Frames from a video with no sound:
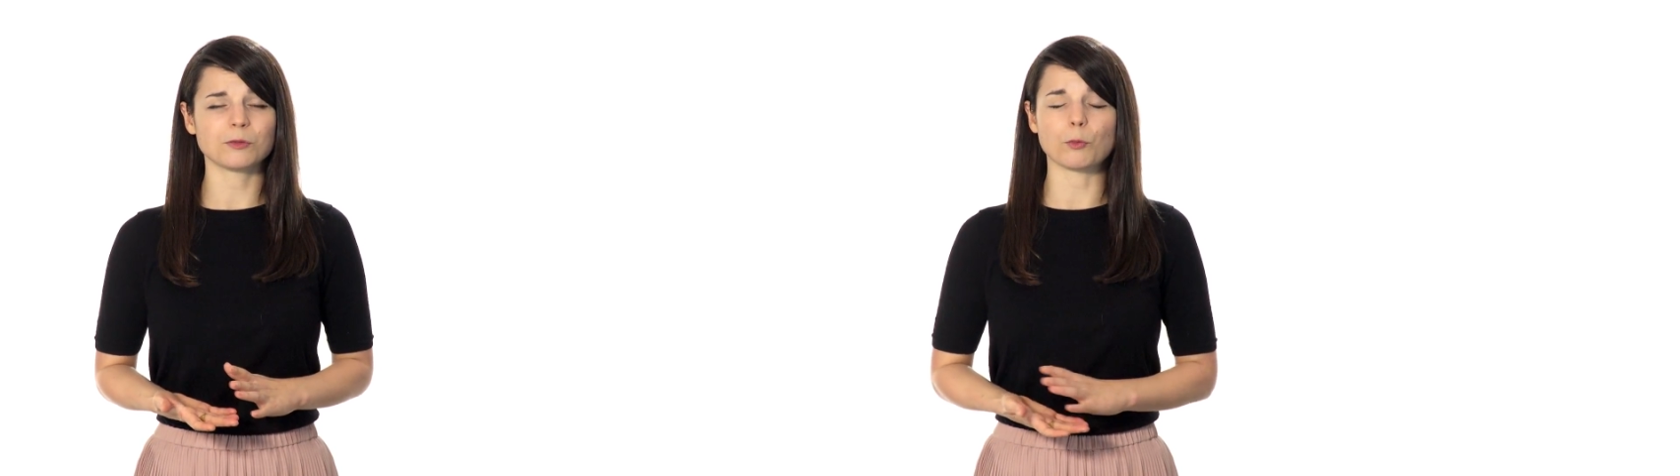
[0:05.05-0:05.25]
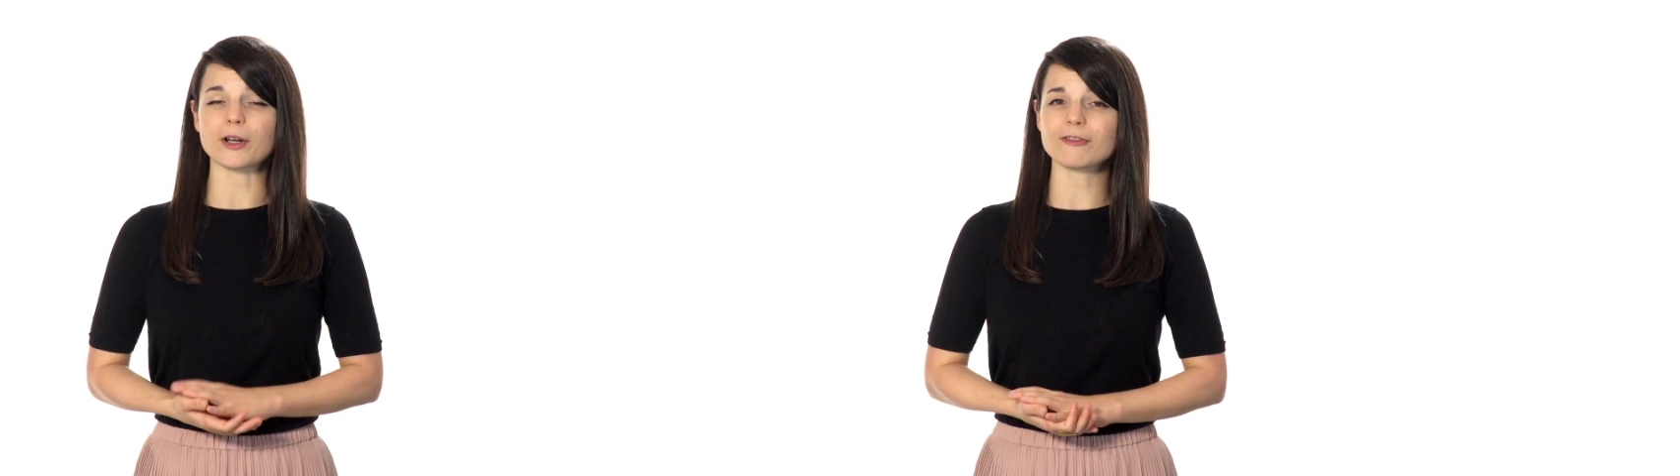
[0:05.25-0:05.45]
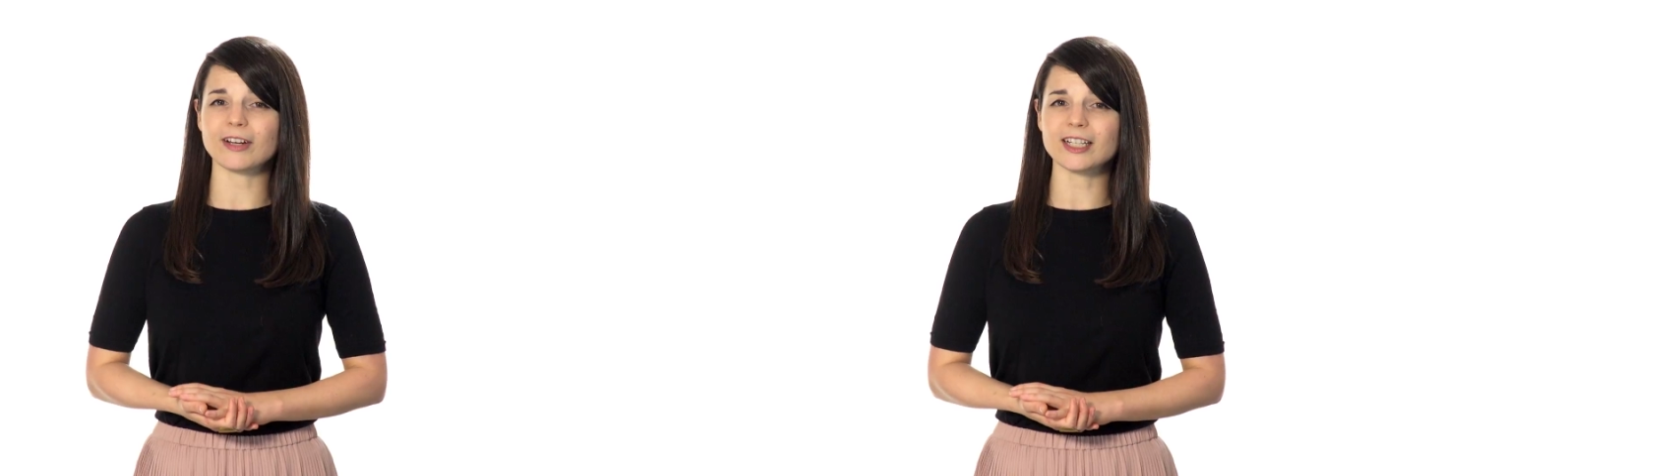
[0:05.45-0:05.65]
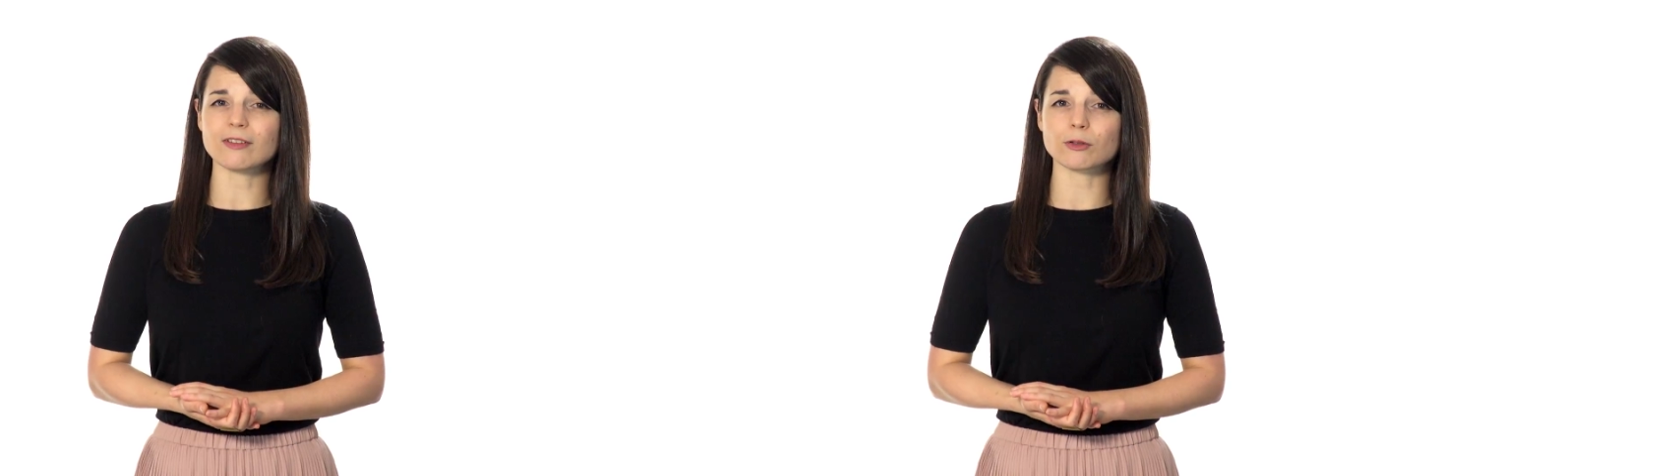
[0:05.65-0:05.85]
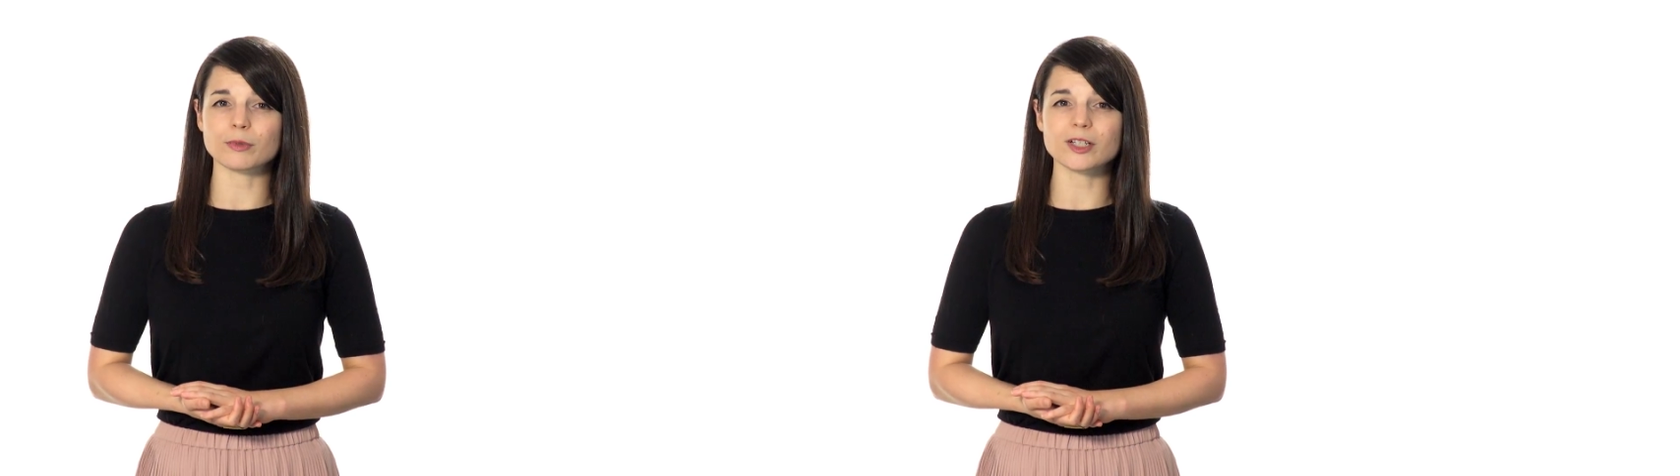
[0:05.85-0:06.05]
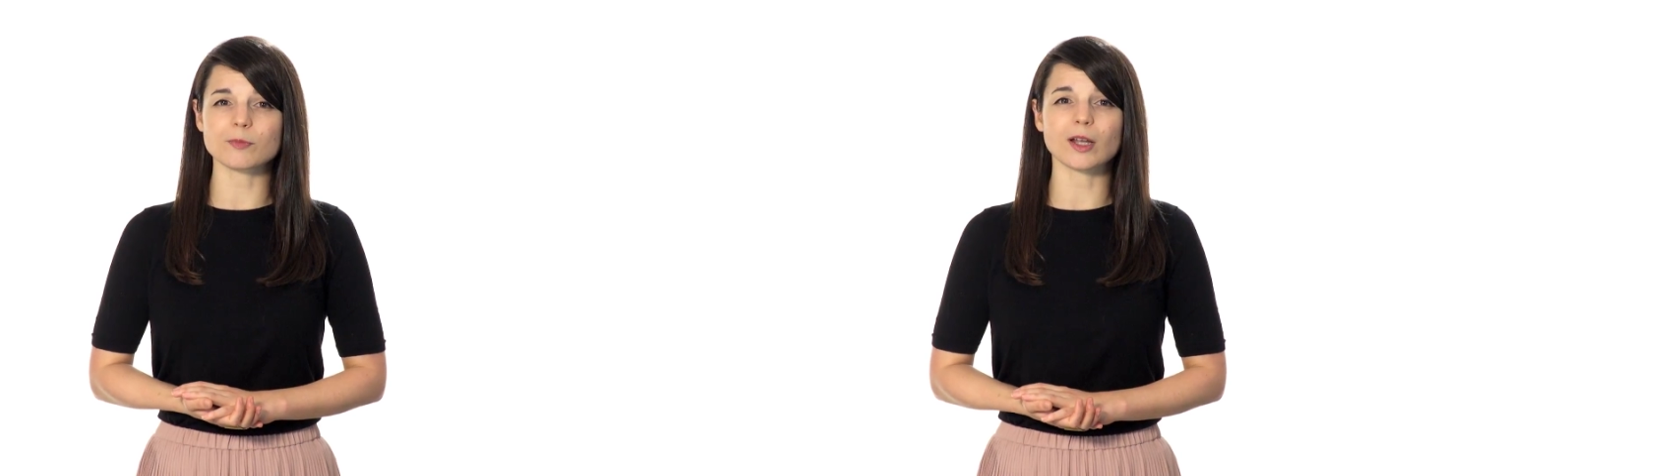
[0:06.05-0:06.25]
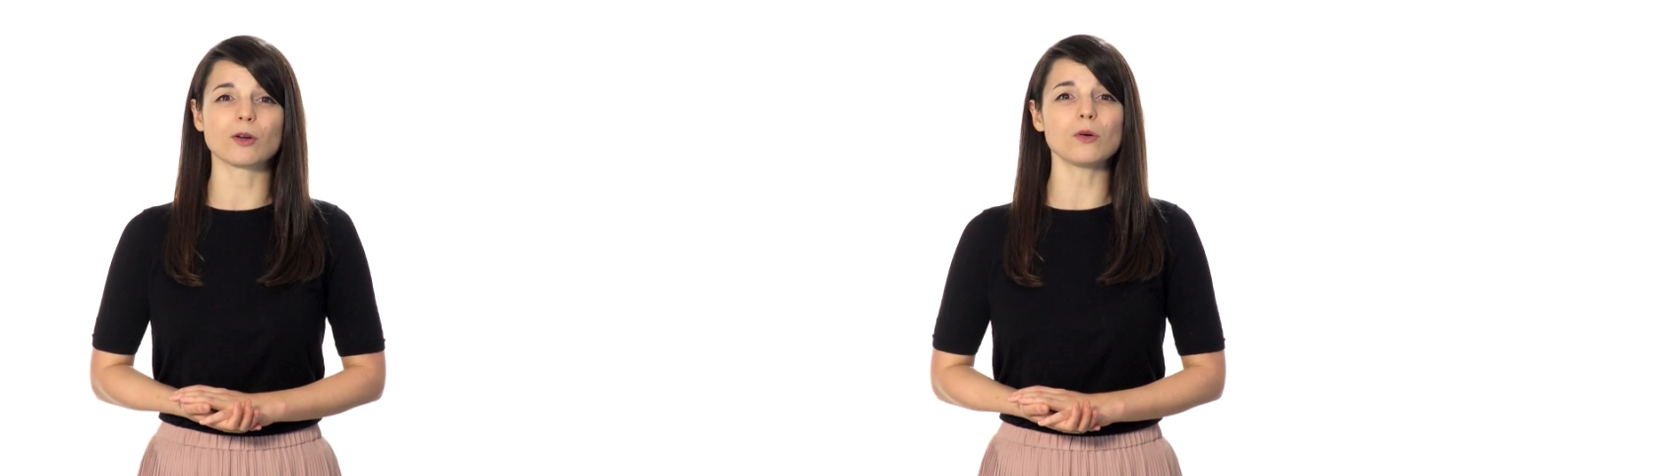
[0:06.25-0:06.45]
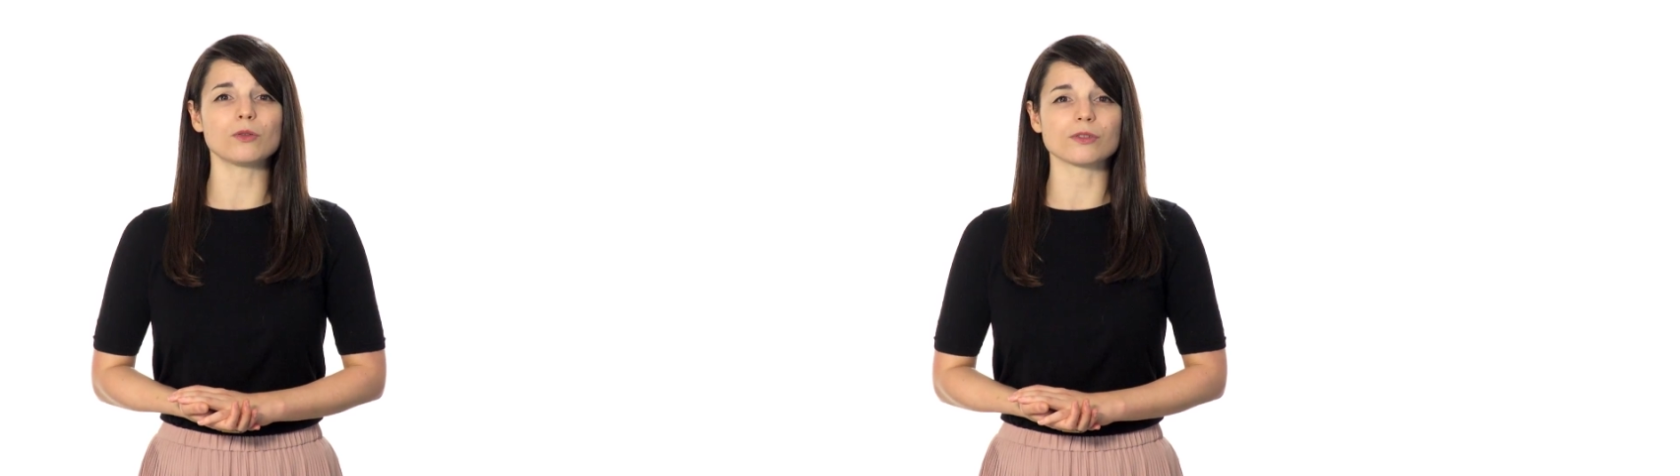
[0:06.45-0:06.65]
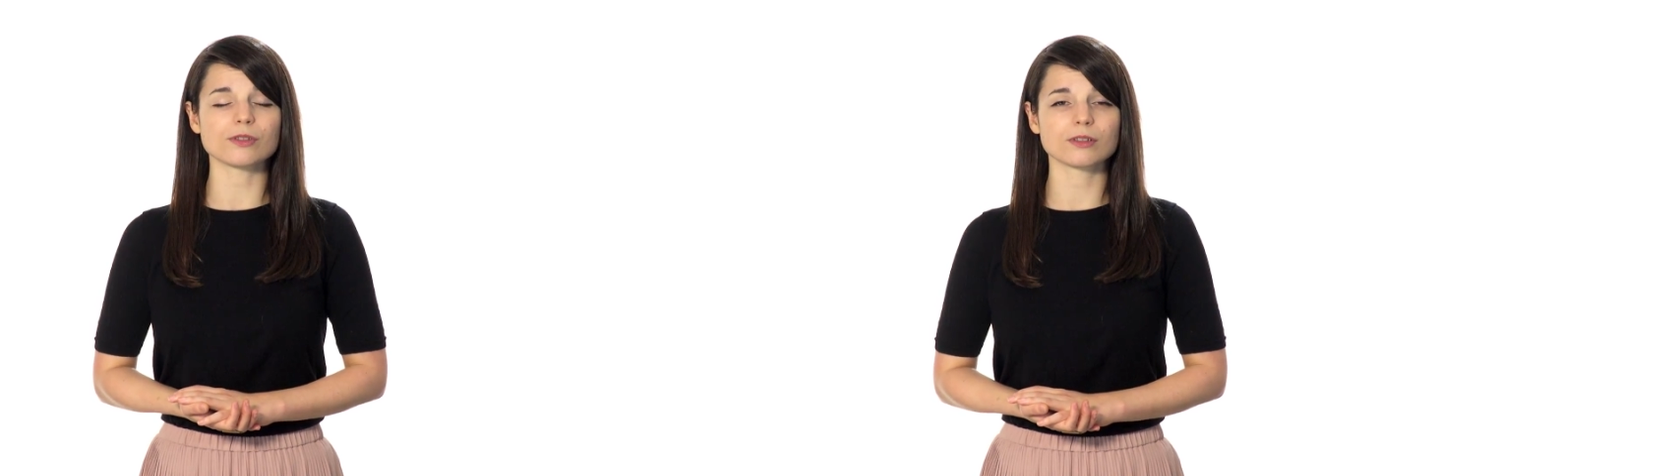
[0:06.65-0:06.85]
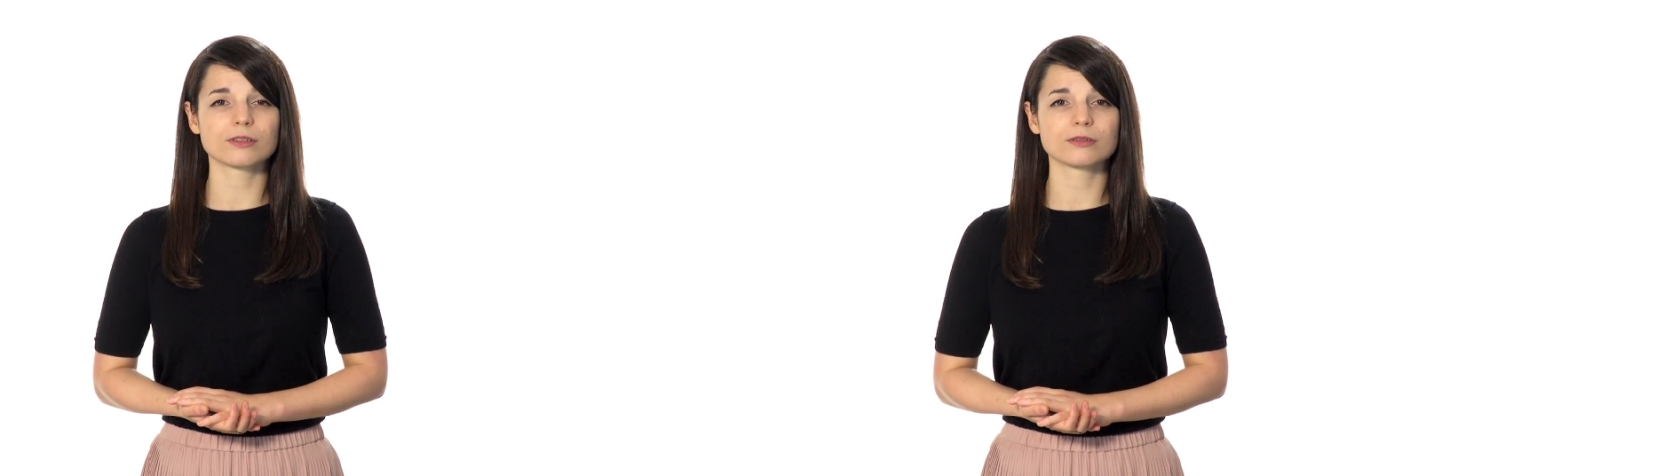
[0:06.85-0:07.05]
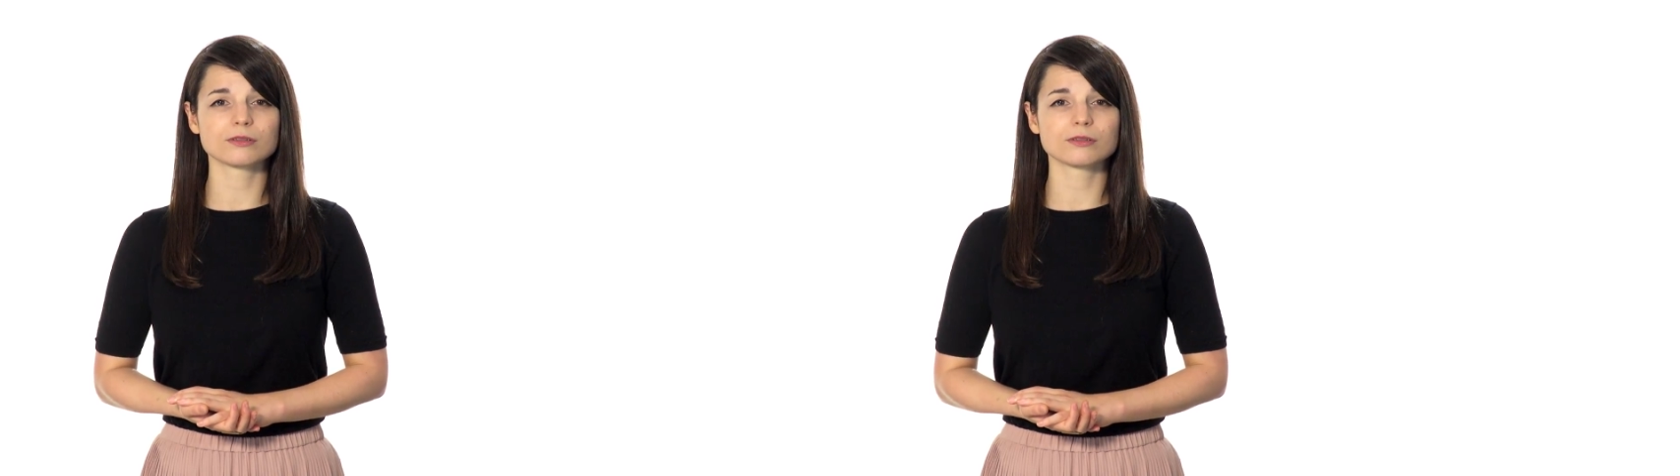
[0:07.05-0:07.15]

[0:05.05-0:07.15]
What if I never reach my goals?